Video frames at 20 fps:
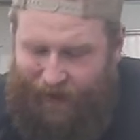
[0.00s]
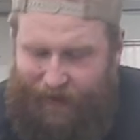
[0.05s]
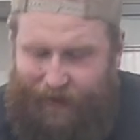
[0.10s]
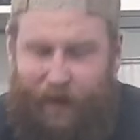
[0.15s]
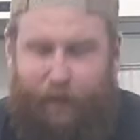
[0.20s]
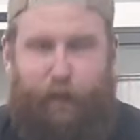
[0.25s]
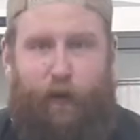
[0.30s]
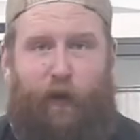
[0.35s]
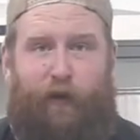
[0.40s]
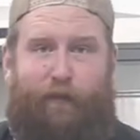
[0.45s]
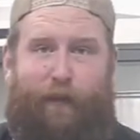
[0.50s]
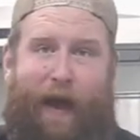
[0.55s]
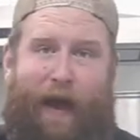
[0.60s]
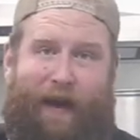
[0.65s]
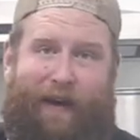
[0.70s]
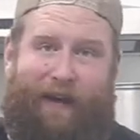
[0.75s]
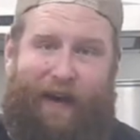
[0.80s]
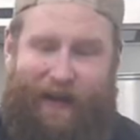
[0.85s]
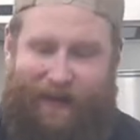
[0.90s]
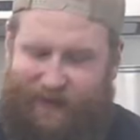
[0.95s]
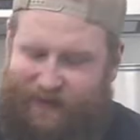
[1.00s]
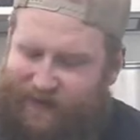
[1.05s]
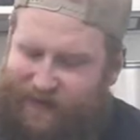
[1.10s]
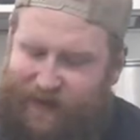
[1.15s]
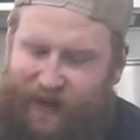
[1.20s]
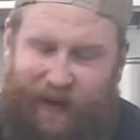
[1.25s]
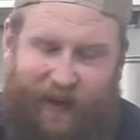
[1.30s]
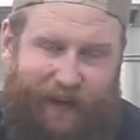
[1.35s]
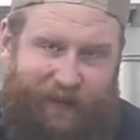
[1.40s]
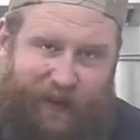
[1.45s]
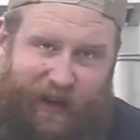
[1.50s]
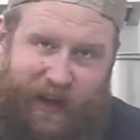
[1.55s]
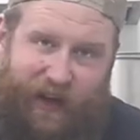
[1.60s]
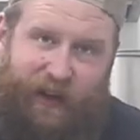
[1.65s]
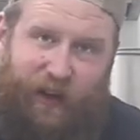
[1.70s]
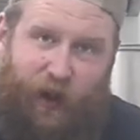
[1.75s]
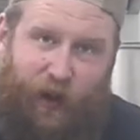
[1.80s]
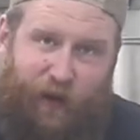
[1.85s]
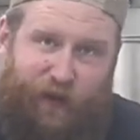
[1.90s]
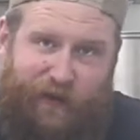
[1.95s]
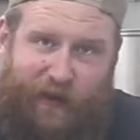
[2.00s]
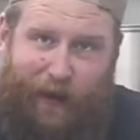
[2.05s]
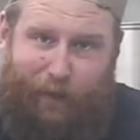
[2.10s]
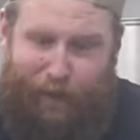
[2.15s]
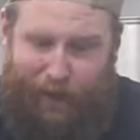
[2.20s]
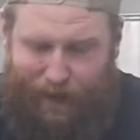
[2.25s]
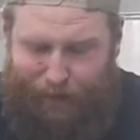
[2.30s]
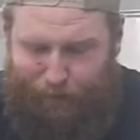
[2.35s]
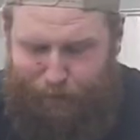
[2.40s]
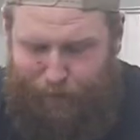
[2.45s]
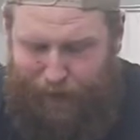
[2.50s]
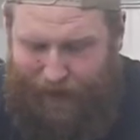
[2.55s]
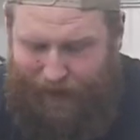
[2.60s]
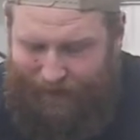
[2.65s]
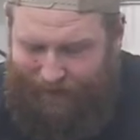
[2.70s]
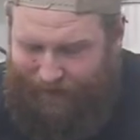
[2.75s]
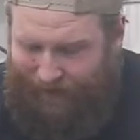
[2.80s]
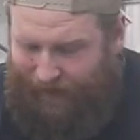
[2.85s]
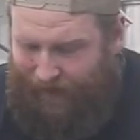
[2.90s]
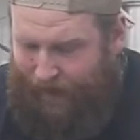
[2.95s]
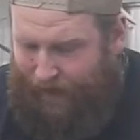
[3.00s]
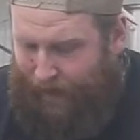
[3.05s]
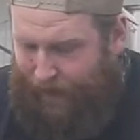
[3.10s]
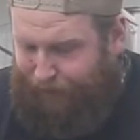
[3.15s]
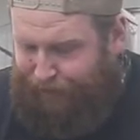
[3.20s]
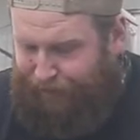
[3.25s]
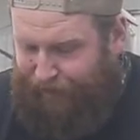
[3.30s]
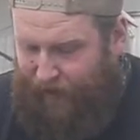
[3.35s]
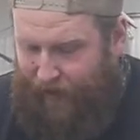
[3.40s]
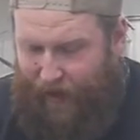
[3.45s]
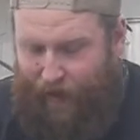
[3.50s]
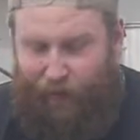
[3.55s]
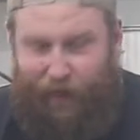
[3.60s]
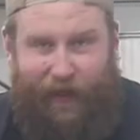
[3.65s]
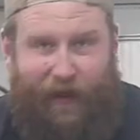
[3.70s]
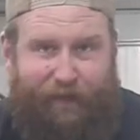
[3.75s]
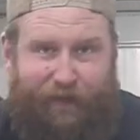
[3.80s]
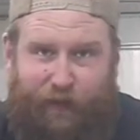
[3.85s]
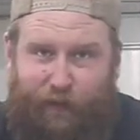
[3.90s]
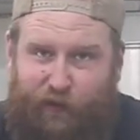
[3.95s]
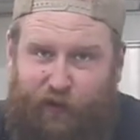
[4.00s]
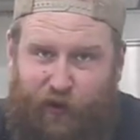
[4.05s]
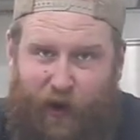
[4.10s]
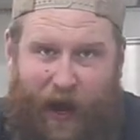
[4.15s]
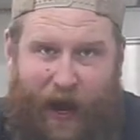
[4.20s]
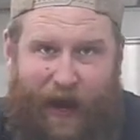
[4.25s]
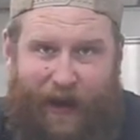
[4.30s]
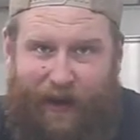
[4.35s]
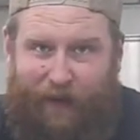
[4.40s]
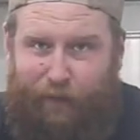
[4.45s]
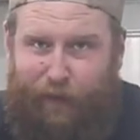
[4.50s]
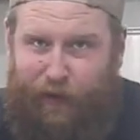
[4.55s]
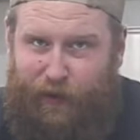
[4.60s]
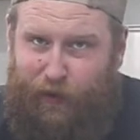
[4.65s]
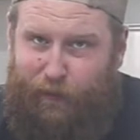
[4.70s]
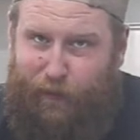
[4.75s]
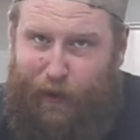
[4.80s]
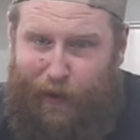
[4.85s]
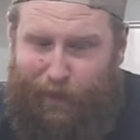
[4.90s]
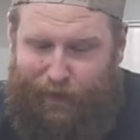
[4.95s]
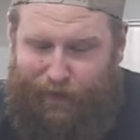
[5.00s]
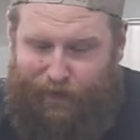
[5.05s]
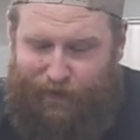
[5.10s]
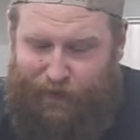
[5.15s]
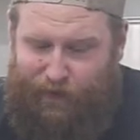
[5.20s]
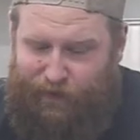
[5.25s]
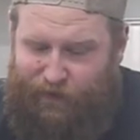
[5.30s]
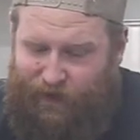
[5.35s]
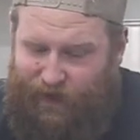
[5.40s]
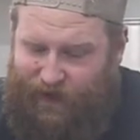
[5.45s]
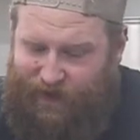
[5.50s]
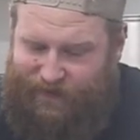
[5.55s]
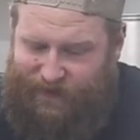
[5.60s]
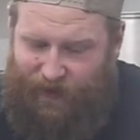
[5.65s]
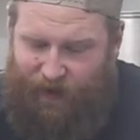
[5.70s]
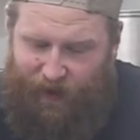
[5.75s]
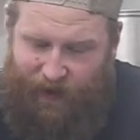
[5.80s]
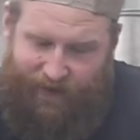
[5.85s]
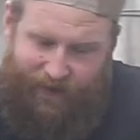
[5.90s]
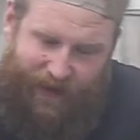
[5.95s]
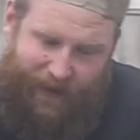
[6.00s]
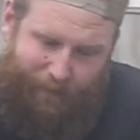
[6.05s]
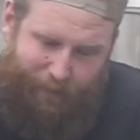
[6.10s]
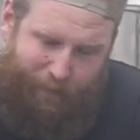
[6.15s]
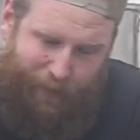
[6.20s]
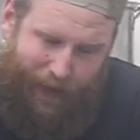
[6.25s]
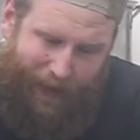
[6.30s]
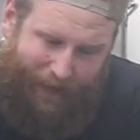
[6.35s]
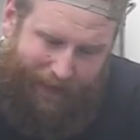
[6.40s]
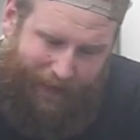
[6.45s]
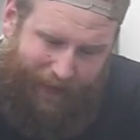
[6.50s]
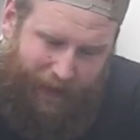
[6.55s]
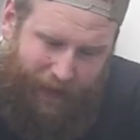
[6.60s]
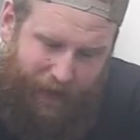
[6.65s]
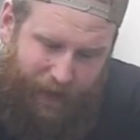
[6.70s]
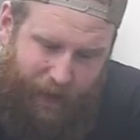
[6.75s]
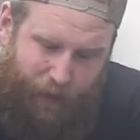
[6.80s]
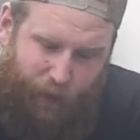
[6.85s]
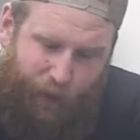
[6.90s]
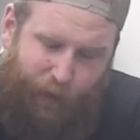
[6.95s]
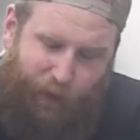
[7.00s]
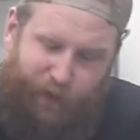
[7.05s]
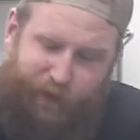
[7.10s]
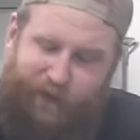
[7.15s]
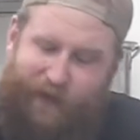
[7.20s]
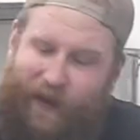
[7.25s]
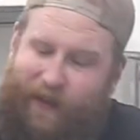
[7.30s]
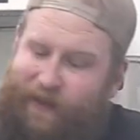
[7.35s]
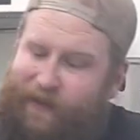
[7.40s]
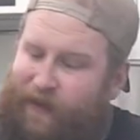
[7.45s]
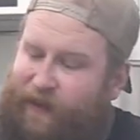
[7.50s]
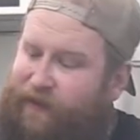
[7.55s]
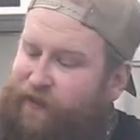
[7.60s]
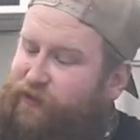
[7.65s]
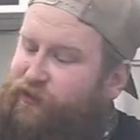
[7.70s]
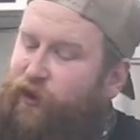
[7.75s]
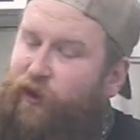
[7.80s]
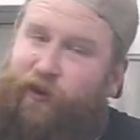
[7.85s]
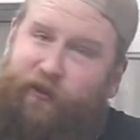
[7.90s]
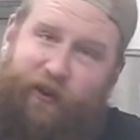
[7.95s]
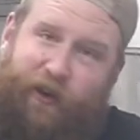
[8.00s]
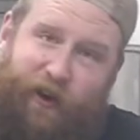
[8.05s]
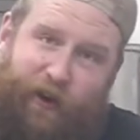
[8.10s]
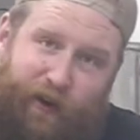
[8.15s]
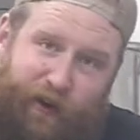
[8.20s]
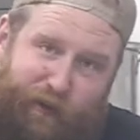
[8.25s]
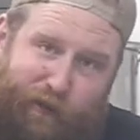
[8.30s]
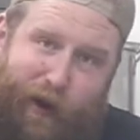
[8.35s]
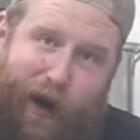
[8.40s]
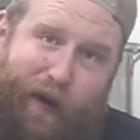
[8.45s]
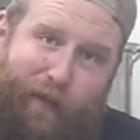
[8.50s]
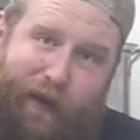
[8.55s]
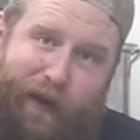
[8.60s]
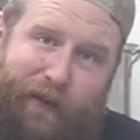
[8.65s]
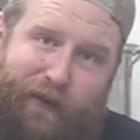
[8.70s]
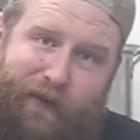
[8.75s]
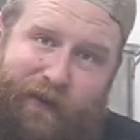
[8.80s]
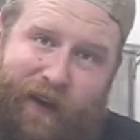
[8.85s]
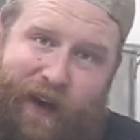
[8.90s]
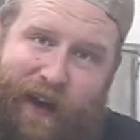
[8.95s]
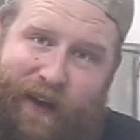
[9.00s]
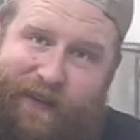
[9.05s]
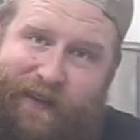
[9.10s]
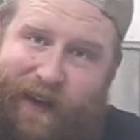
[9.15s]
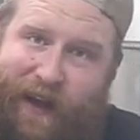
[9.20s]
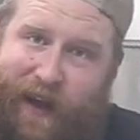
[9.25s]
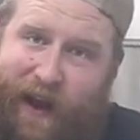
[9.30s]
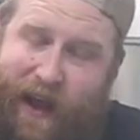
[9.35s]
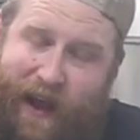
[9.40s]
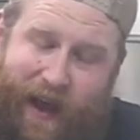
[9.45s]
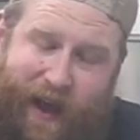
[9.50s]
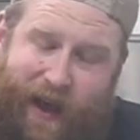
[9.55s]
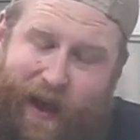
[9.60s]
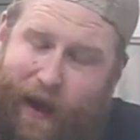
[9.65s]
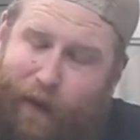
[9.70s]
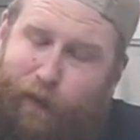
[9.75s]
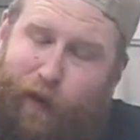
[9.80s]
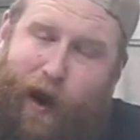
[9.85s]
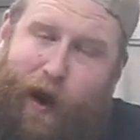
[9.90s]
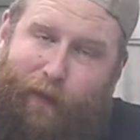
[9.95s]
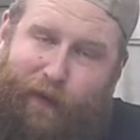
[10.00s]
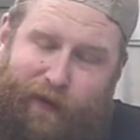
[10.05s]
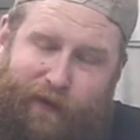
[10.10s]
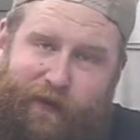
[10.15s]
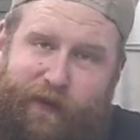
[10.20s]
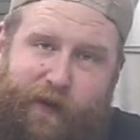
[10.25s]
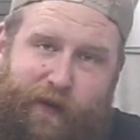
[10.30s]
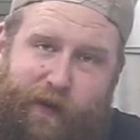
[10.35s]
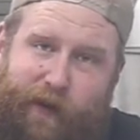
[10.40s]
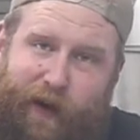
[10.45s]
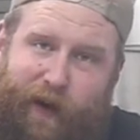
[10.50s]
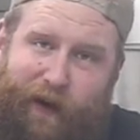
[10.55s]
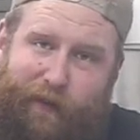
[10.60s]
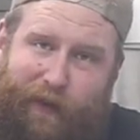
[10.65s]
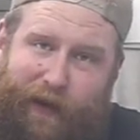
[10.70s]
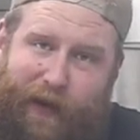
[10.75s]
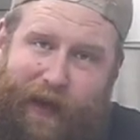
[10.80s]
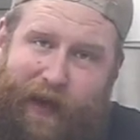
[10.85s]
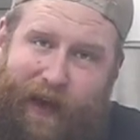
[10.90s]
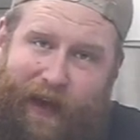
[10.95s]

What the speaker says: They pulled back nicely. I'll give you a close-up in a bit. We left them dry, didn't put no barbecue sauce on them, but we were sent this Georgia Earl's barbecue sauce that I promise you, we're gonna be